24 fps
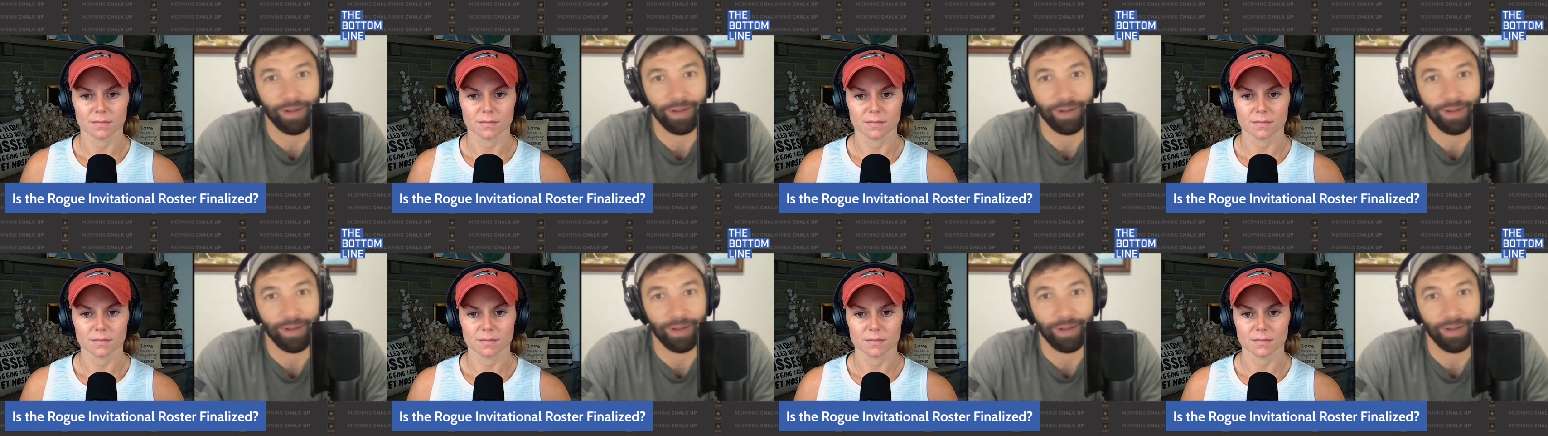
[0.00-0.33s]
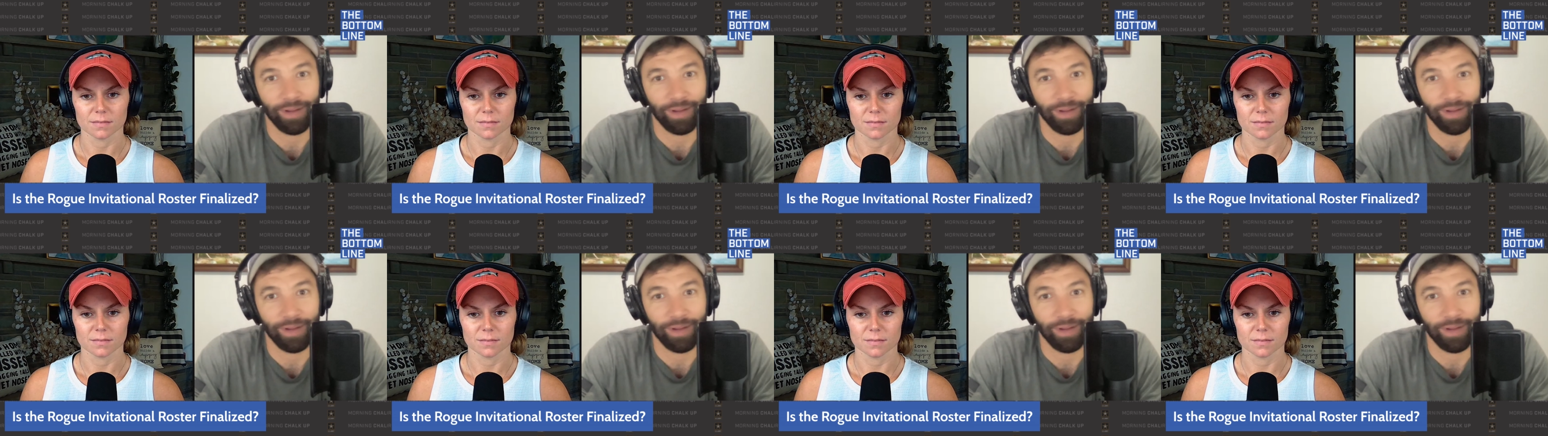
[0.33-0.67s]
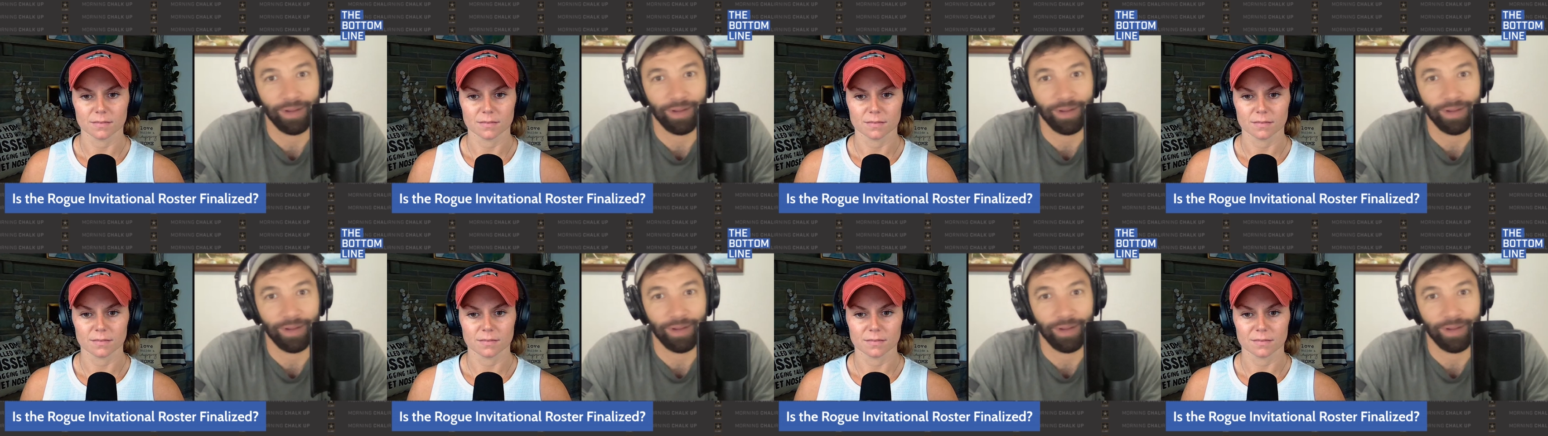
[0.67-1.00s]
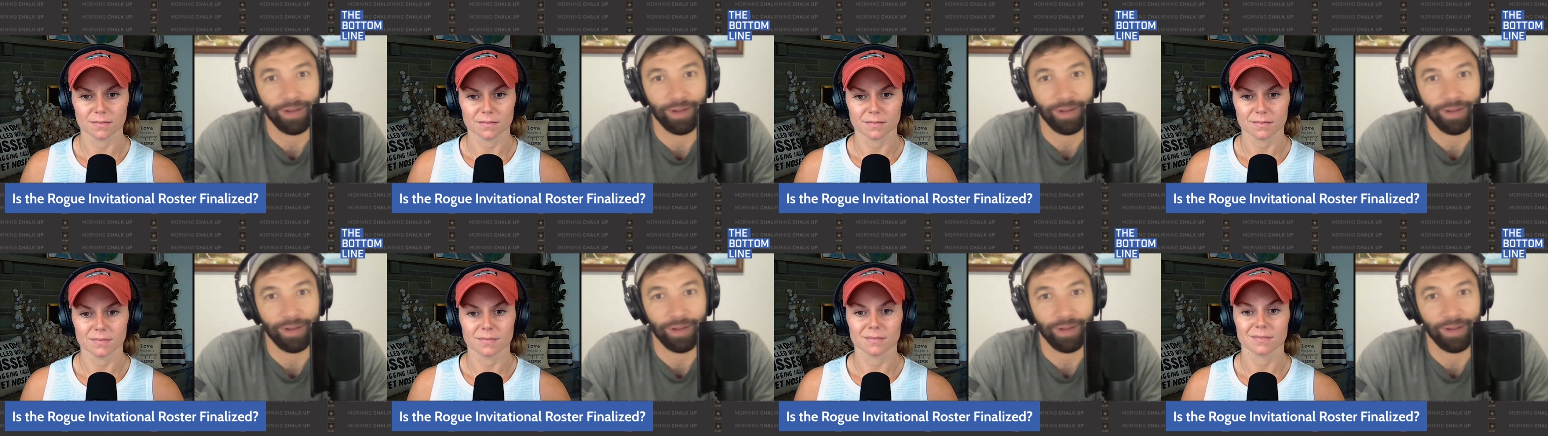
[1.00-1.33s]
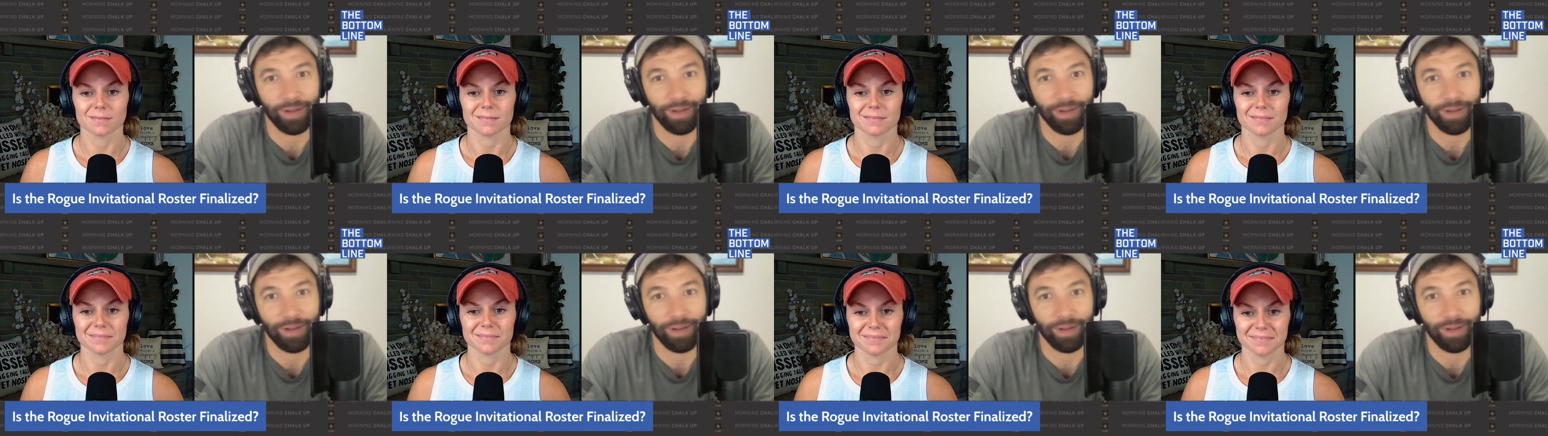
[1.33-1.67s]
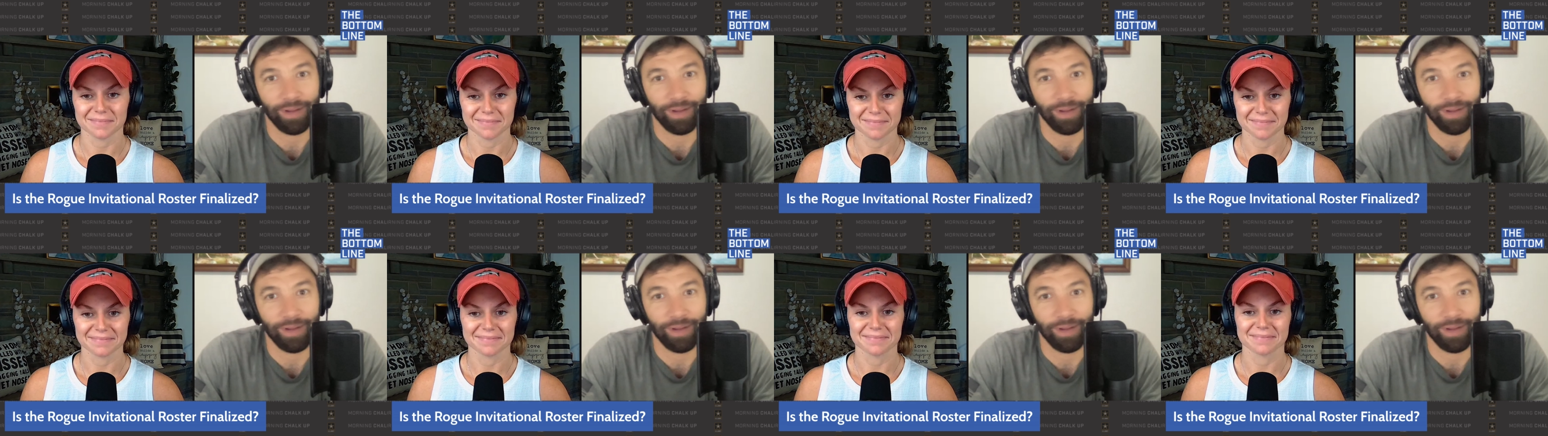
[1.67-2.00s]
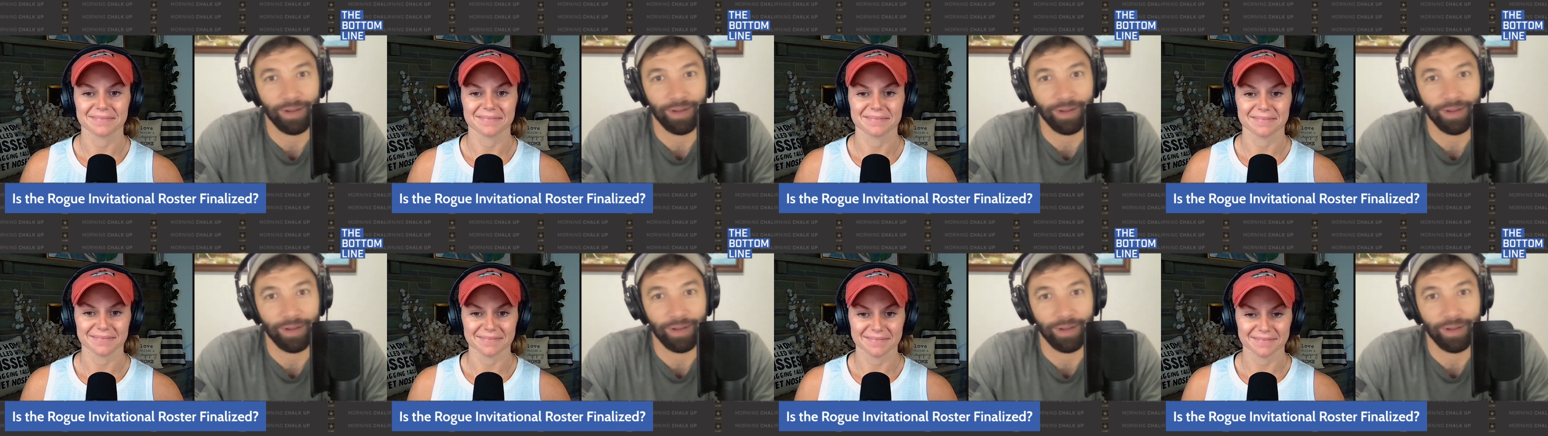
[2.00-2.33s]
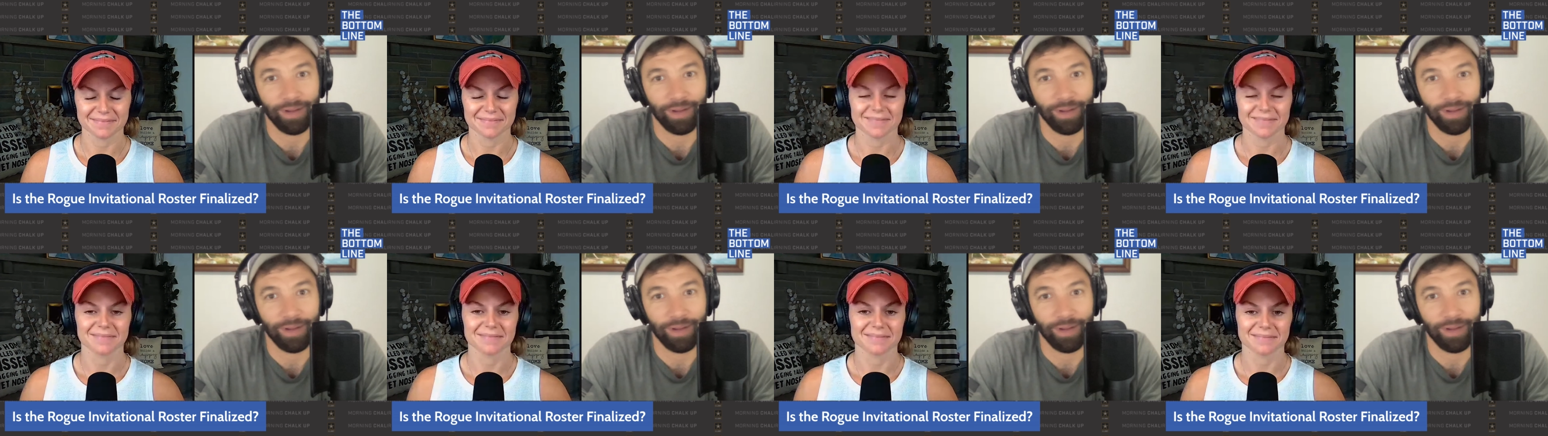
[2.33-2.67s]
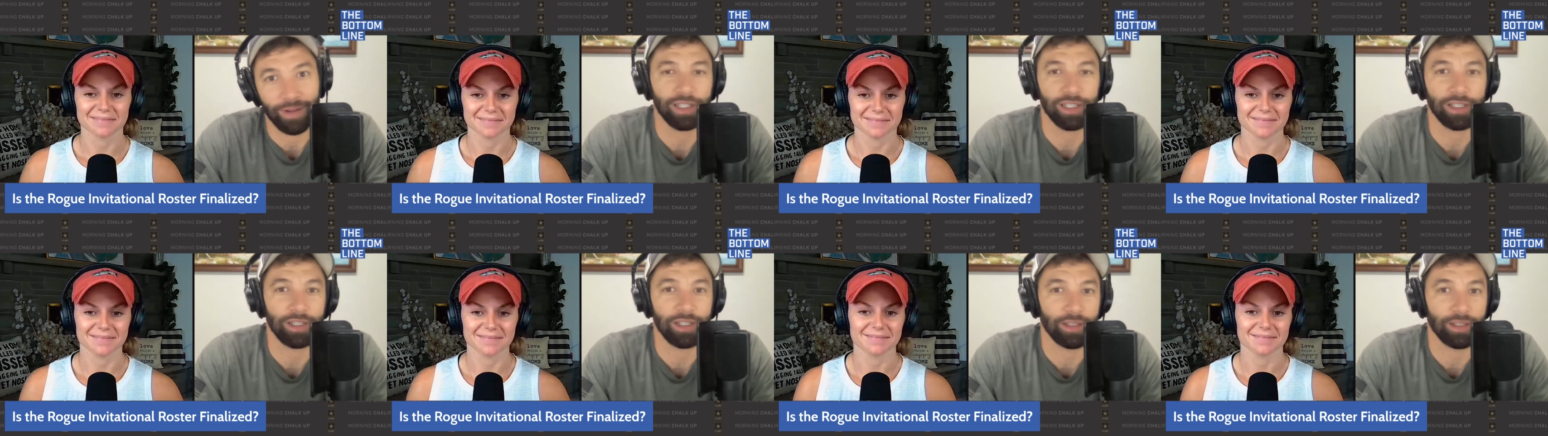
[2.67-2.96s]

Speaker 1: barring unusual circumstances, this is pretty,